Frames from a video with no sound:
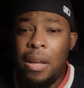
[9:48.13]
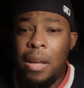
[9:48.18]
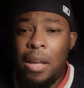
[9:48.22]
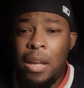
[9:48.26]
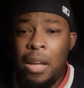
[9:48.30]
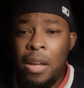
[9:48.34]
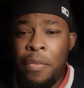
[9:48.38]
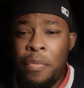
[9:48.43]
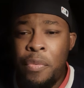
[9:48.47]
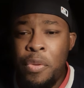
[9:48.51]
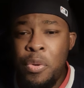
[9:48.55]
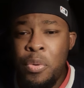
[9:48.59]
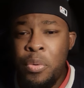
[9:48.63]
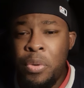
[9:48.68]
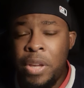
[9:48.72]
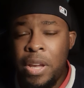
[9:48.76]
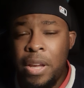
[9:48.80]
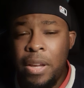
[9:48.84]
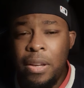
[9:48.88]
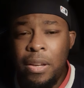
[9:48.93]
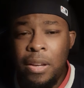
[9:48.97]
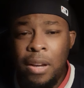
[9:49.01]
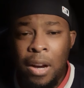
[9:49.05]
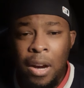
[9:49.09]
If you
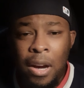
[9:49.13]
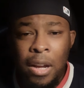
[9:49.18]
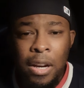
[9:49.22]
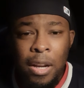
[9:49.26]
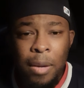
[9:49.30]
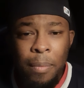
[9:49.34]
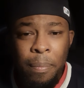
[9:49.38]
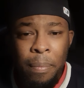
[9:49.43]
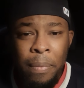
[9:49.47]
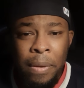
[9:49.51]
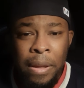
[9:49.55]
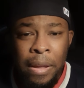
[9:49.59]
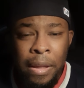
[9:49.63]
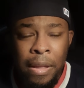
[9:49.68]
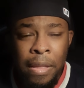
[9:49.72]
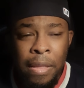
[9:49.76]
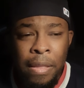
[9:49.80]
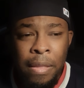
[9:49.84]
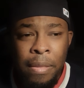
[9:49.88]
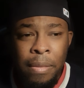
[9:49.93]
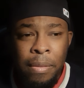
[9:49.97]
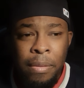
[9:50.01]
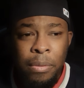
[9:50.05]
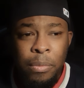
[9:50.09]
get caught up
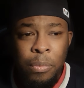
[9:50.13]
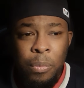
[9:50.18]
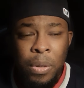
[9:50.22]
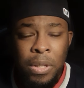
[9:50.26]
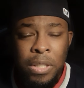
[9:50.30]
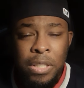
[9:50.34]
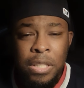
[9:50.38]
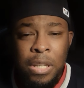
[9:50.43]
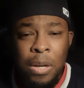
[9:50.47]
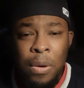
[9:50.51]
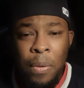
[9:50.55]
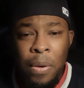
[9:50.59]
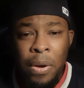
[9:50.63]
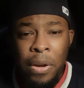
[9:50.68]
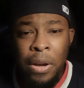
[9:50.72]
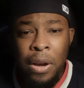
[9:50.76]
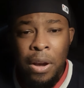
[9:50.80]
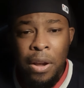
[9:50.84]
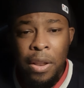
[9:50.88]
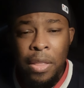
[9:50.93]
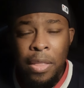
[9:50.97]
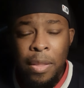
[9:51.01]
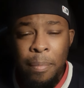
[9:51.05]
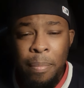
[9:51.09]
in what's going
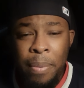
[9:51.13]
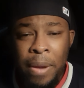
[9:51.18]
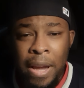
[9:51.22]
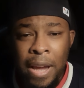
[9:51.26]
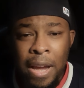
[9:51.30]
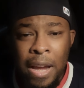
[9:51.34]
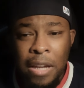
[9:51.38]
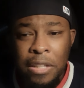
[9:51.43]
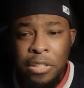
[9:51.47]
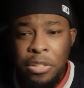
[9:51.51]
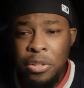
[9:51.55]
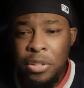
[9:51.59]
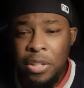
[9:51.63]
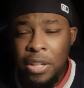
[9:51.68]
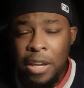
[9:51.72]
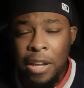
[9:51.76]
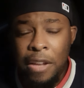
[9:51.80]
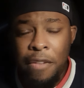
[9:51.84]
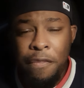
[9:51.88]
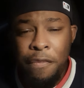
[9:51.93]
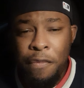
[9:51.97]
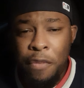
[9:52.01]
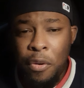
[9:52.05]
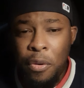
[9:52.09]
on in the past, you
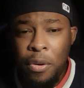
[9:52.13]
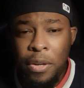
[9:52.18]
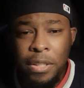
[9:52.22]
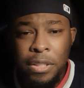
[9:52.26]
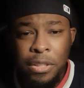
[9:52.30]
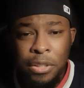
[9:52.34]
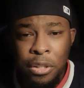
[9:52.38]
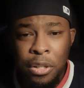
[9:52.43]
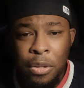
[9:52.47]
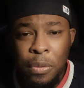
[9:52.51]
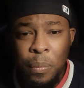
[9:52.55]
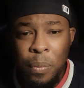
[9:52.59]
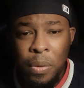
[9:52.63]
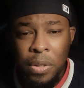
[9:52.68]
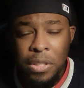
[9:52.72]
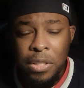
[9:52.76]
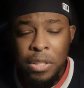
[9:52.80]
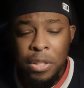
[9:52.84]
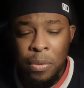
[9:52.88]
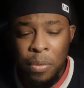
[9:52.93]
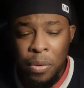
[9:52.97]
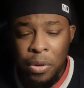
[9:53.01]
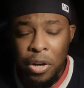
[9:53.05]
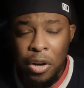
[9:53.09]
can't focus on what's
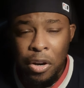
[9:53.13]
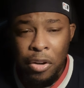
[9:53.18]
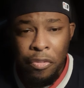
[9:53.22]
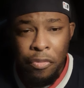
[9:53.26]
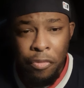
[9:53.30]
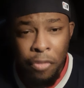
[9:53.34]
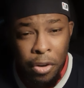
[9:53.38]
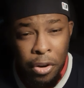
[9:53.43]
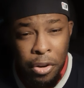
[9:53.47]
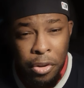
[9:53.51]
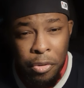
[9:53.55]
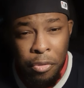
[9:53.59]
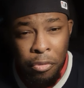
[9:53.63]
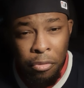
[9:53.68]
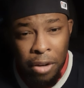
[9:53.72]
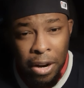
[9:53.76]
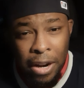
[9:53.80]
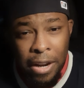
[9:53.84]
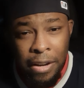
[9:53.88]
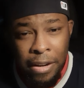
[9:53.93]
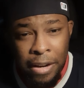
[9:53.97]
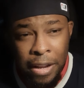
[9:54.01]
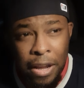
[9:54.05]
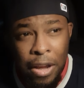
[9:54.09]
going on in front of you
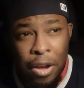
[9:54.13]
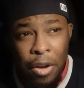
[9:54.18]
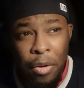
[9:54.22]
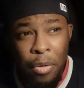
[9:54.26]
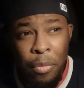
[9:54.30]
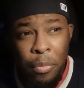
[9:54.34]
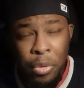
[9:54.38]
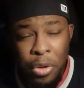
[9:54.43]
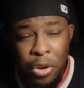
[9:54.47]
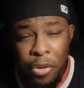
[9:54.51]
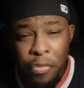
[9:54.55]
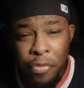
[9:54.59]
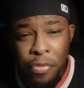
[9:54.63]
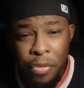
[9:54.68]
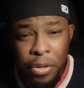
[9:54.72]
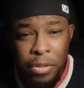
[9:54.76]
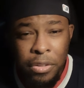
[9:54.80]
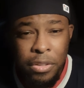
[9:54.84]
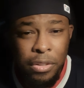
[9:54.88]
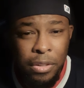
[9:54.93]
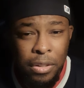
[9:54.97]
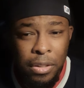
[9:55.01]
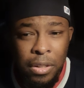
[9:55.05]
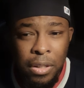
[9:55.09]
right now and in your
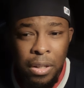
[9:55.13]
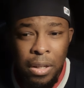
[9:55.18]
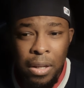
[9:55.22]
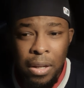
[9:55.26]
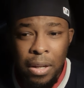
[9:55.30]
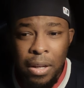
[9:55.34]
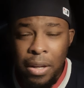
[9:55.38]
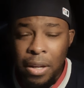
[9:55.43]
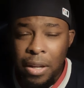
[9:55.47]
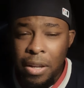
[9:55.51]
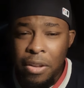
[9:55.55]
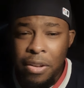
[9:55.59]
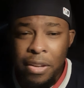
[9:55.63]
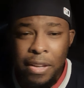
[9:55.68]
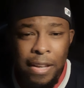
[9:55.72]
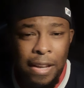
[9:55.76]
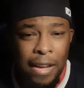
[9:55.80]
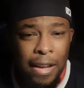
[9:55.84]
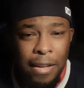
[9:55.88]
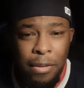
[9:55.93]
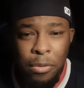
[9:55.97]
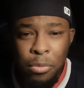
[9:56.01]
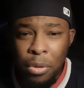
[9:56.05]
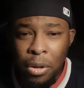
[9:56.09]
future. You
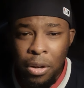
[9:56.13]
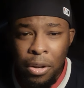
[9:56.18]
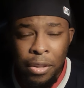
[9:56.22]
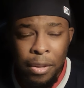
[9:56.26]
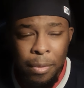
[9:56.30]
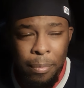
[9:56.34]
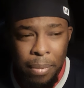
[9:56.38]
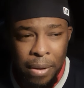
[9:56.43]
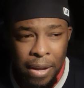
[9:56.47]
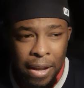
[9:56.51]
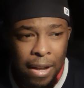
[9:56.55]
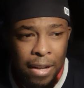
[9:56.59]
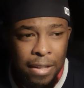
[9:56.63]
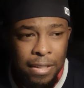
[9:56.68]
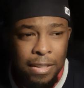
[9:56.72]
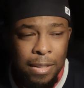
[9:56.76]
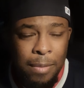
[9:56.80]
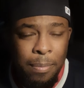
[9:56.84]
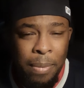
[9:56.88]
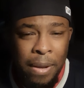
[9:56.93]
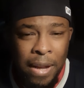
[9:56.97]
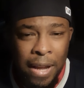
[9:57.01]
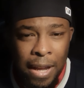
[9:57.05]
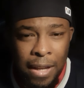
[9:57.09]
can't dwell on the past. The
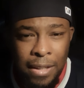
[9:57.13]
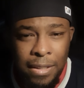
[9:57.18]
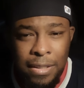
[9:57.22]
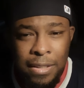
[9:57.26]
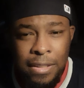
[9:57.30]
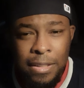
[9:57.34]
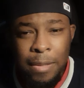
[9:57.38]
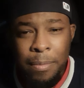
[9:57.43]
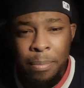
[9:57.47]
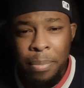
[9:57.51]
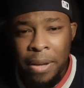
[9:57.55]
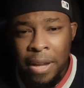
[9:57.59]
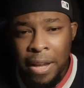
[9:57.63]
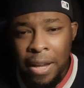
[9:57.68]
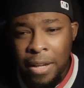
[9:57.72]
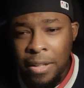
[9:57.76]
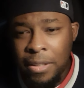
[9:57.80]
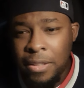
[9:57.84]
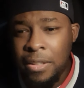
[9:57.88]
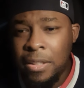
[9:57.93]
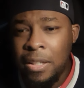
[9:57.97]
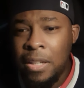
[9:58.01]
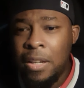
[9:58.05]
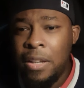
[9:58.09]
past is the
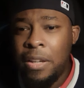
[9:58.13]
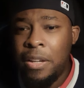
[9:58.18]
past.